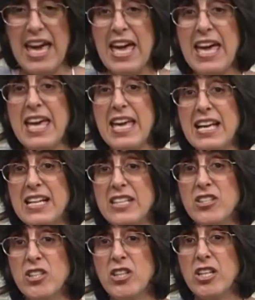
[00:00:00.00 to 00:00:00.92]

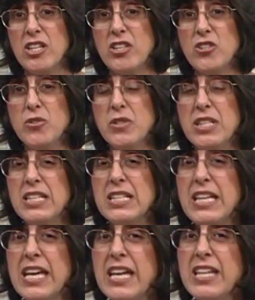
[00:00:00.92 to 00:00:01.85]
And you need
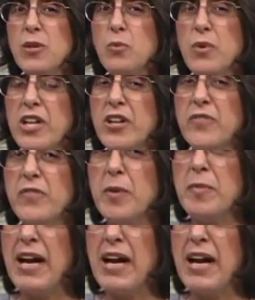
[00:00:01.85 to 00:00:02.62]
anywhere from a